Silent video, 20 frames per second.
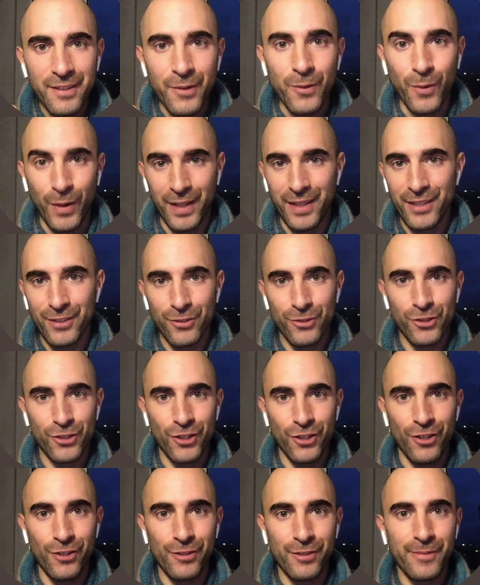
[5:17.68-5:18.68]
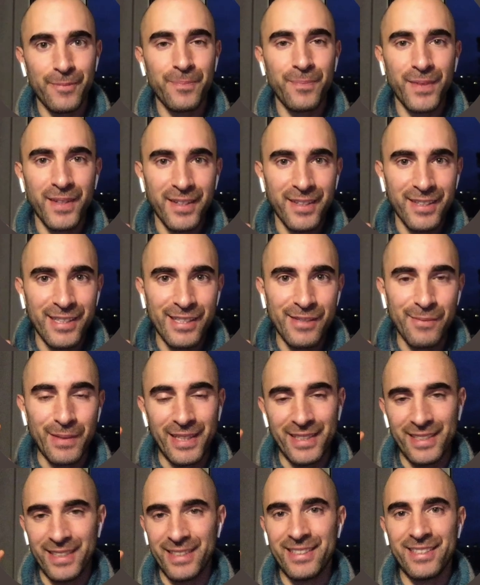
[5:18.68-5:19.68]
ready to show,
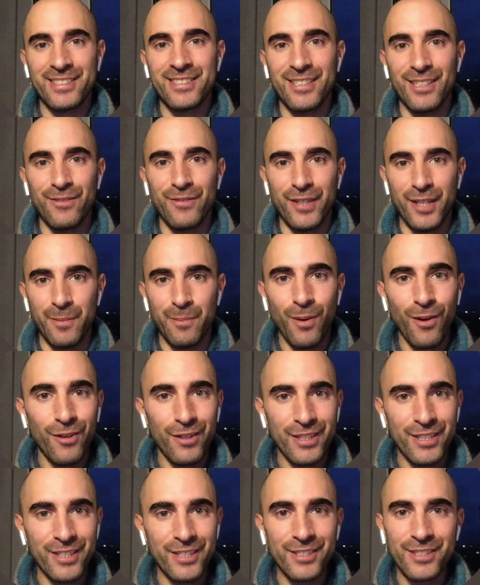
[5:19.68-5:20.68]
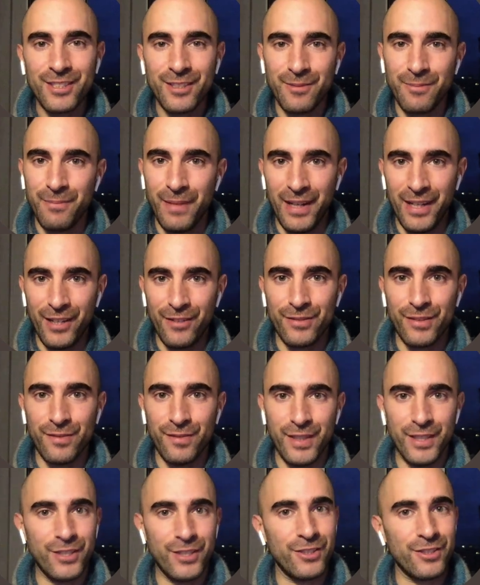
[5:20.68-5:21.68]
but it is still very polished. Many of the
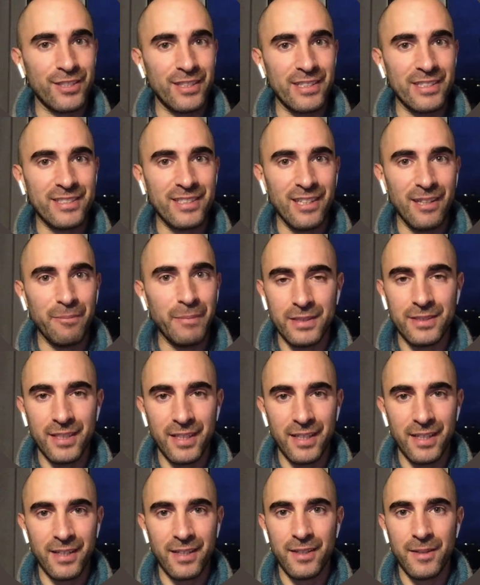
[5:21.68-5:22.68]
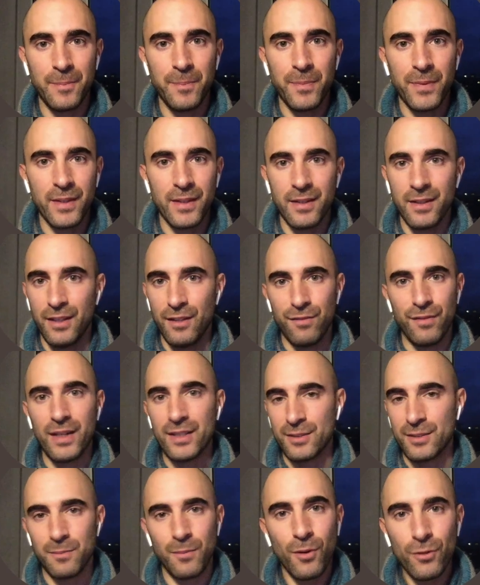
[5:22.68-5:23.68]
features are still missing. In
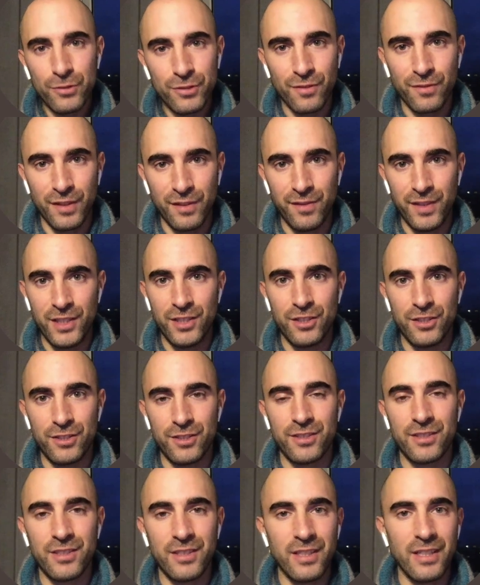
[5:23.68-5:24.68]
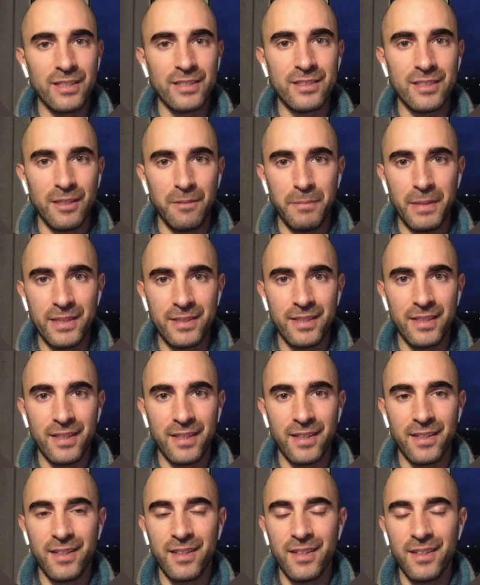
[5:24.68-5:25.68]
fact, most of the features are still
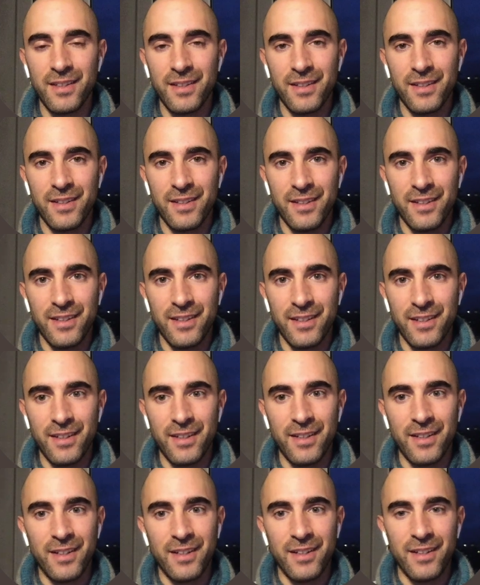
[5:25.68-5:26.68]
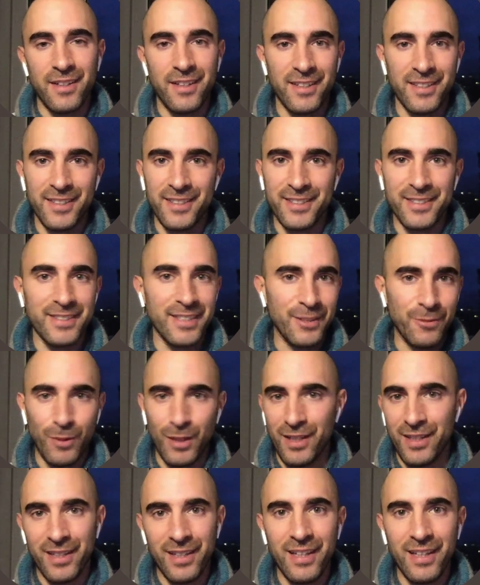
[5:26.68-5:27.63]
missing. And